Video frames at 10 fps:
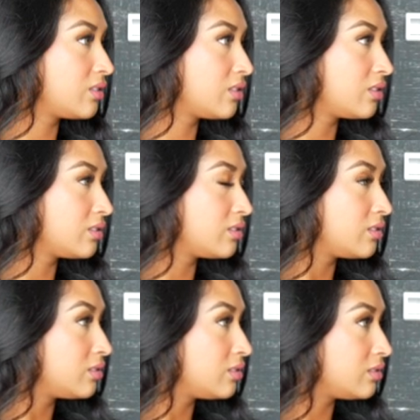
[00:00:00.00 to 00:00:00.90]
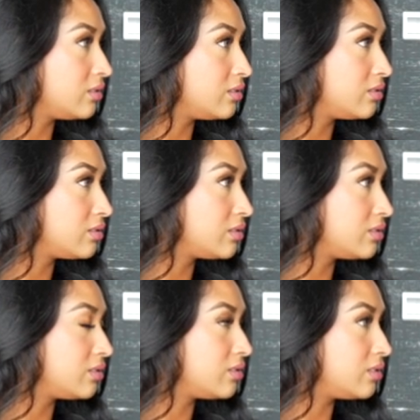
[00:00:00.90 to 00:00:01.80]

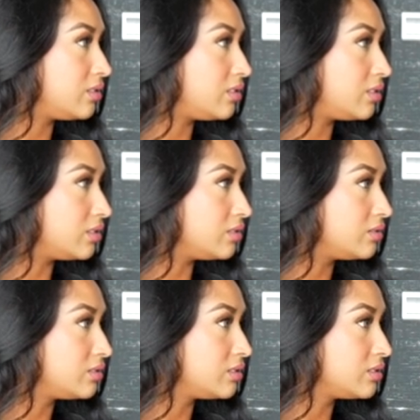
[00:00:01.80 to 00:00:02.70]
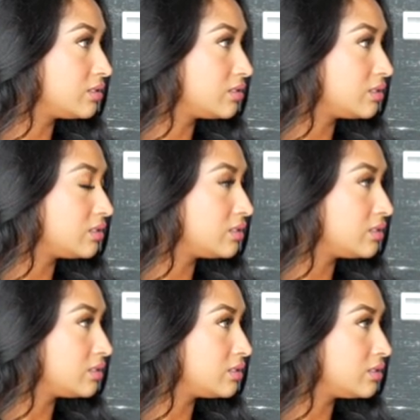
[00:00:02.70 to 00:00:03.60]

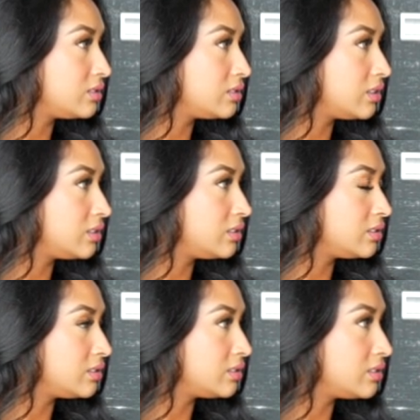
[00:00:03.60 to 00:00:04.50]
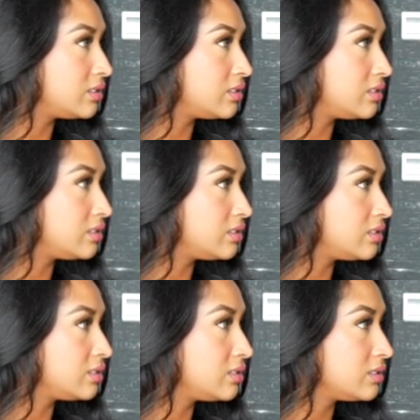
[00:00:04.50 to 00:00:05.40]

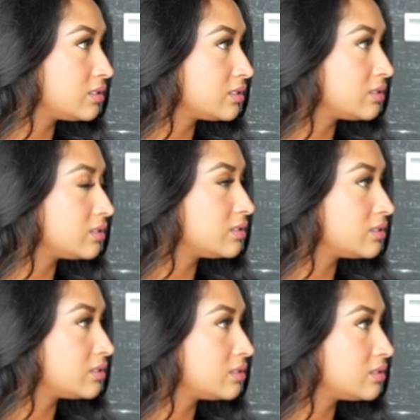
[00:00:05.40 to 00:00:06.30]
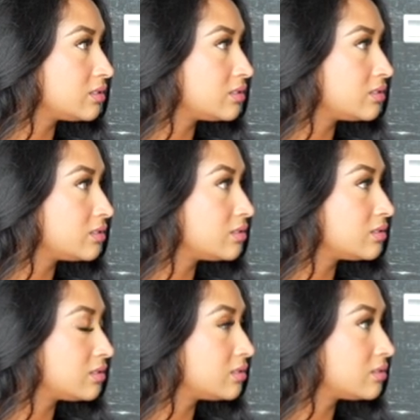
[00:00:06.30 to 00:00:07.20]

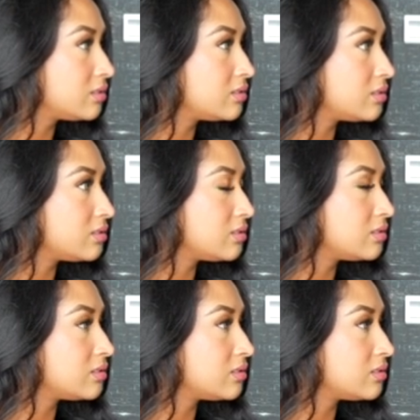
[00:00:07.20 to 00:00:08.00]
This person isn't speaking.